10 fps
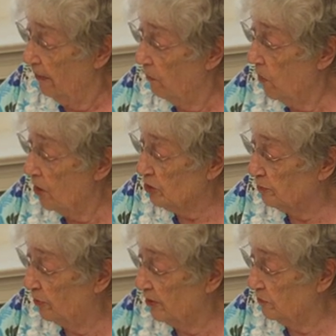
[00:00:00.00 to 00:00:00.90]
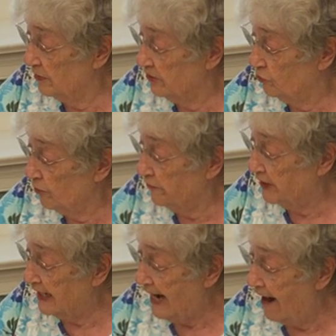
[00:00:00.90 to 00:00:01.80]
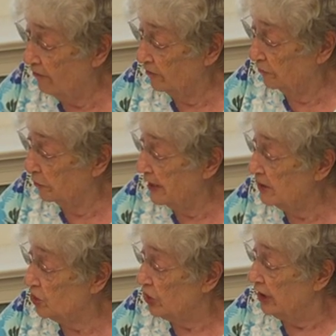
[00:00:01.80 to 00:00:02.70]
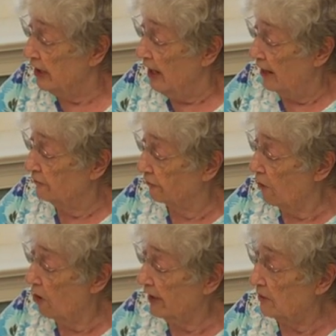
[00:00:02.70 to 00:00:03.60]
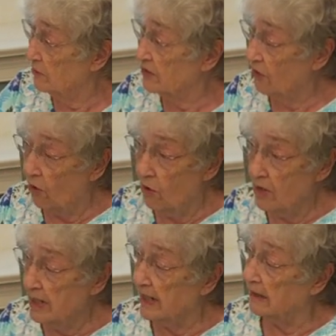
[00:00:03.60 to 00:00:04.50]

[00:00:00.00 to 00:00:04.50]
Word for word: The washboard was drifting out of reach and Froggy was on